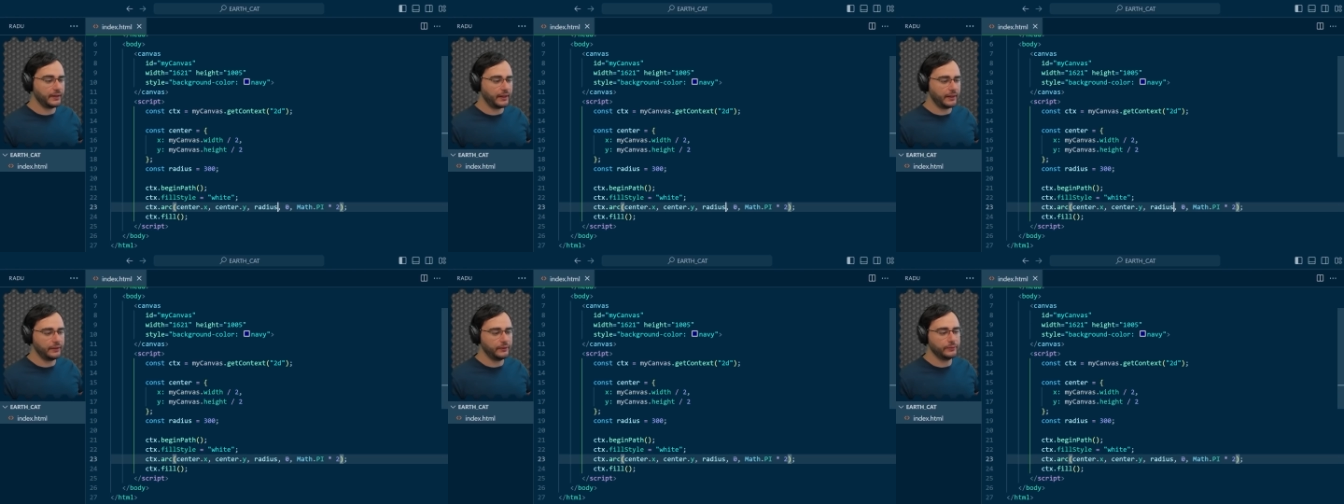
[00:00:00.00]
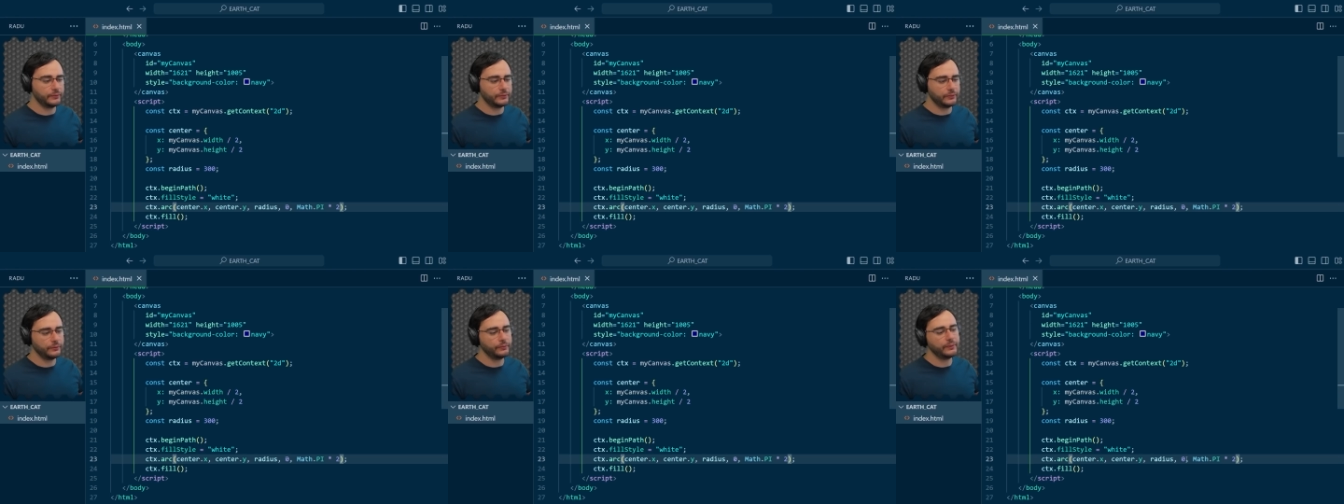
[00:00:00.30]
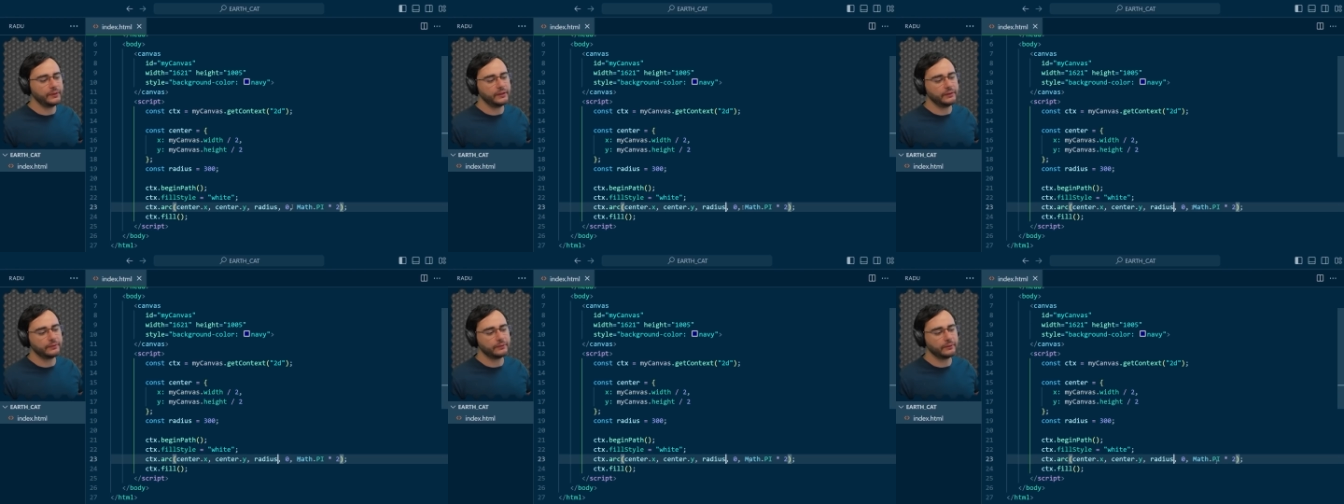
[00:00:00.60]
and you do
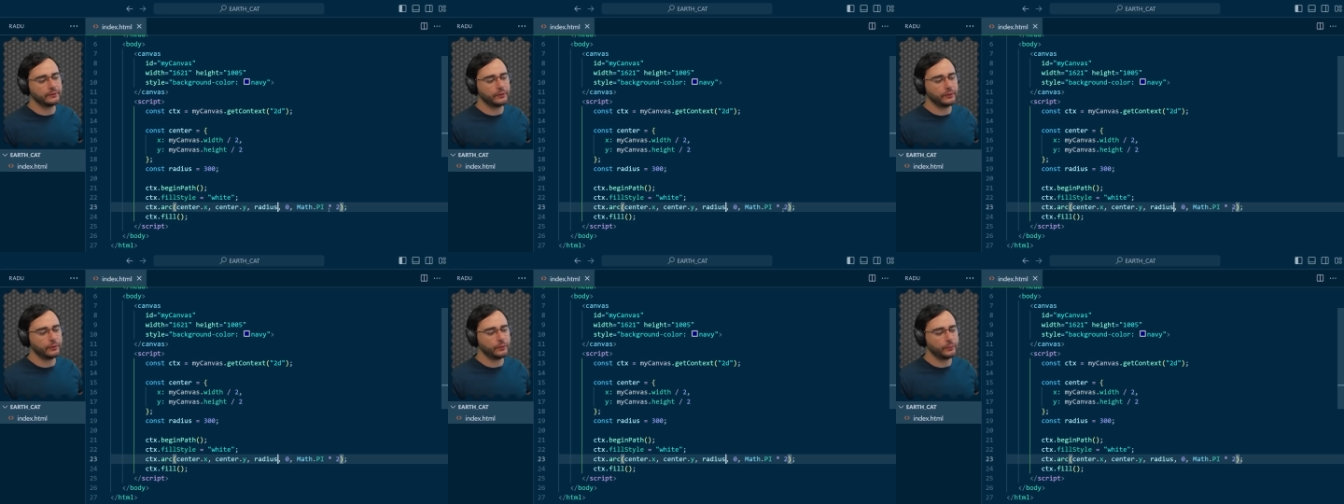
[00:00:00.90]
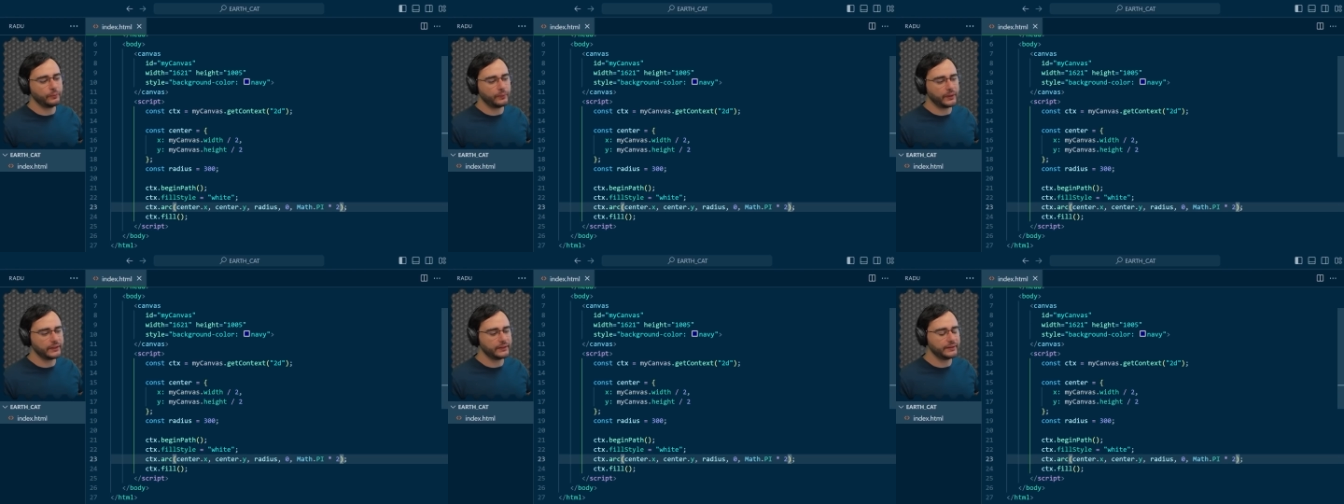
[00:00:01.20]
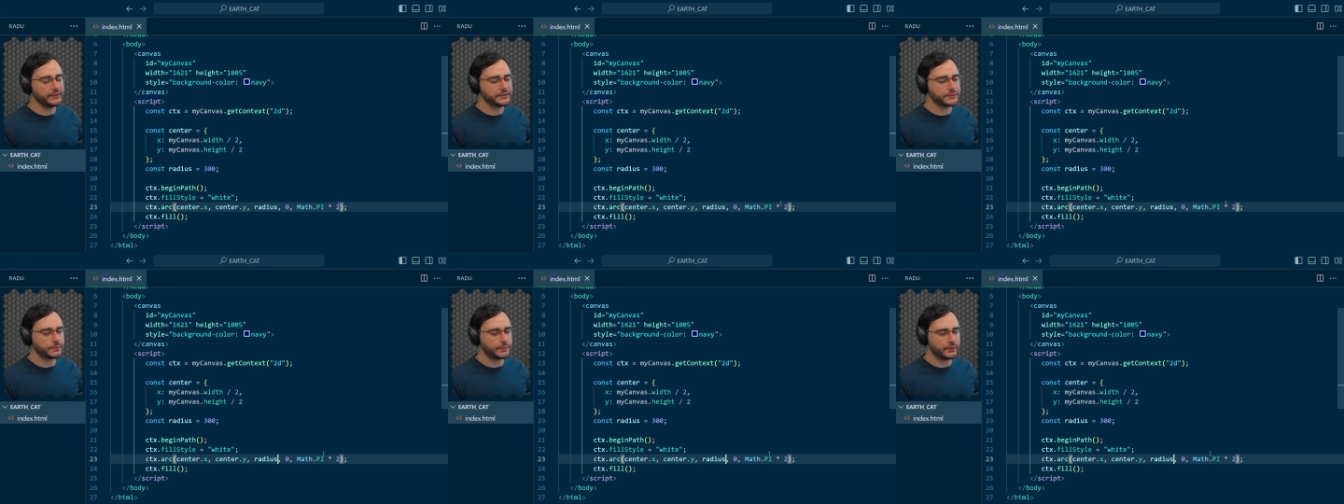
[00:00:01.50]
need to know what
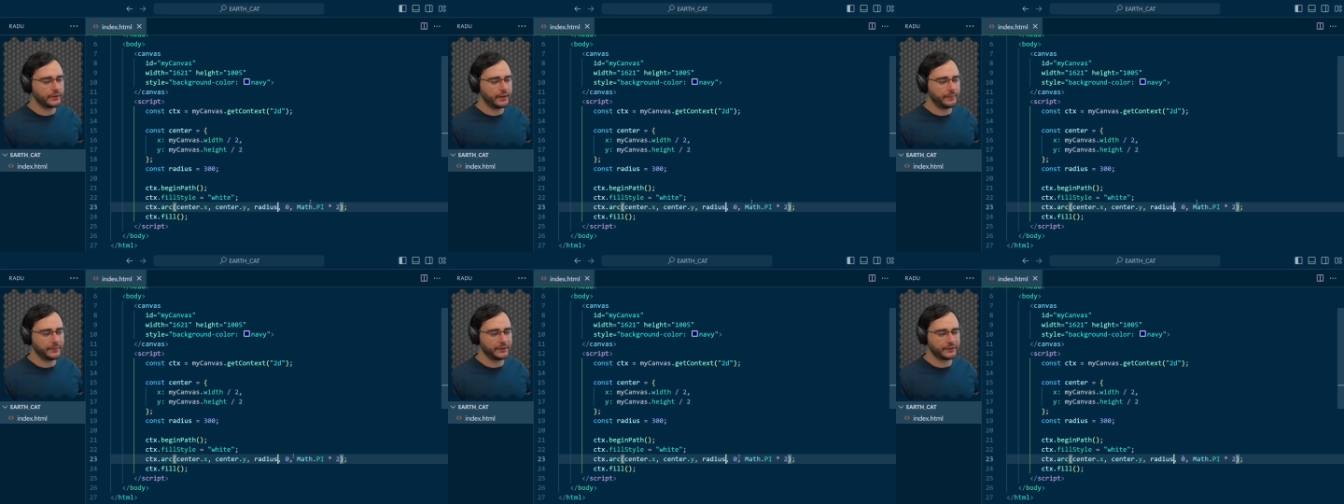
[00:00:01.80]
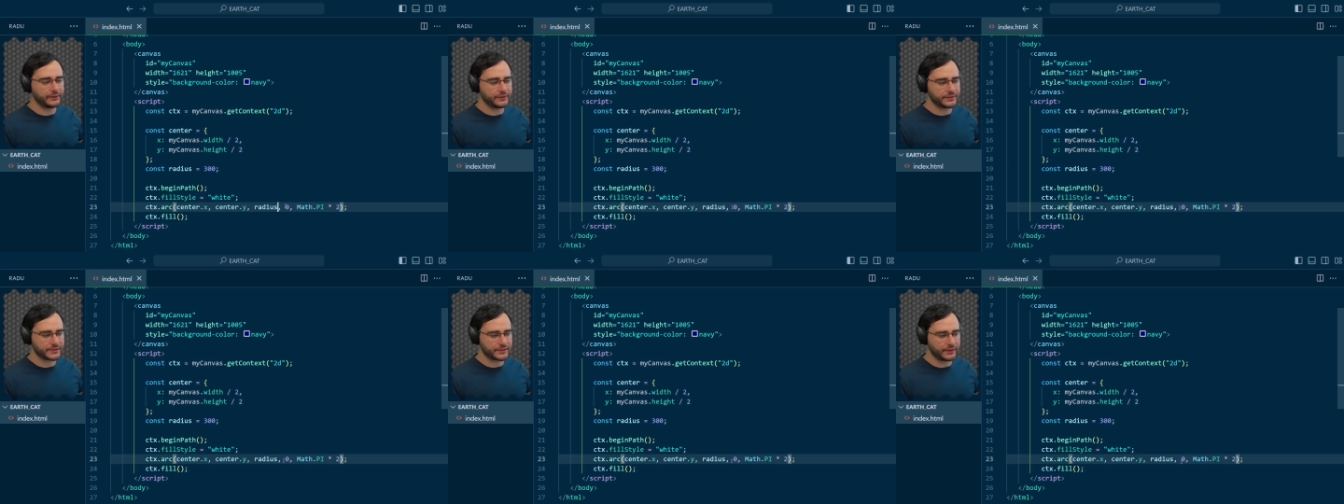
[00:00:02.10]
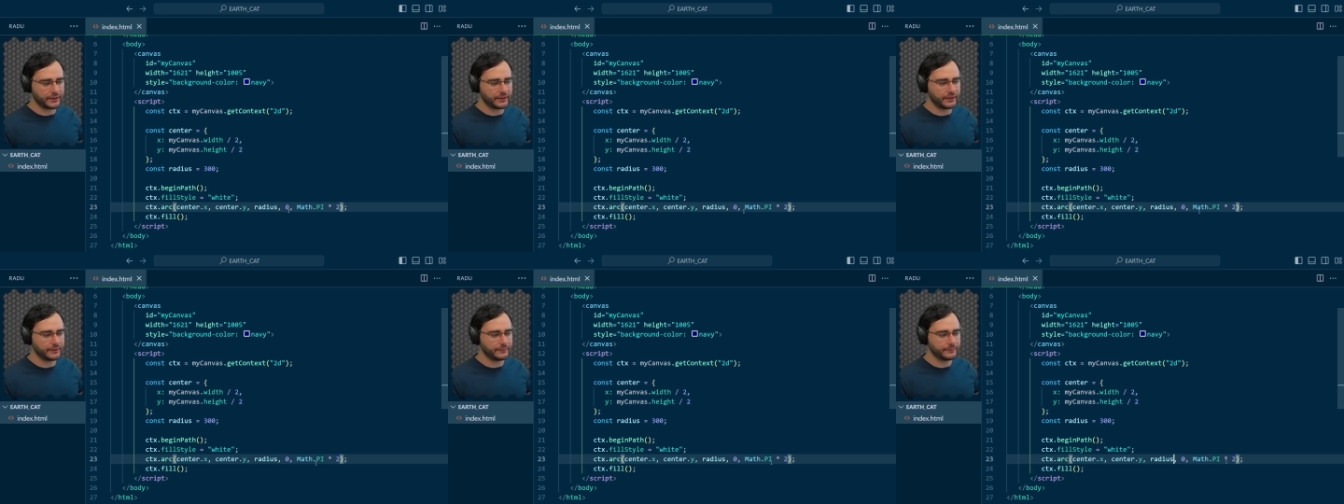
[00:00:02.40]
these parameters
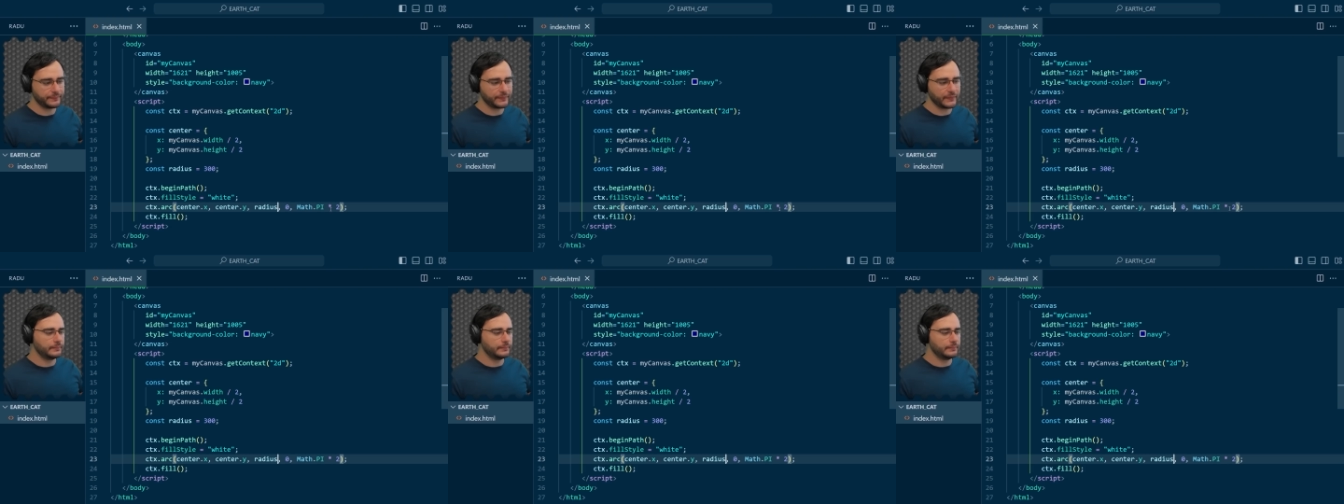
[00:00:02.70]
are,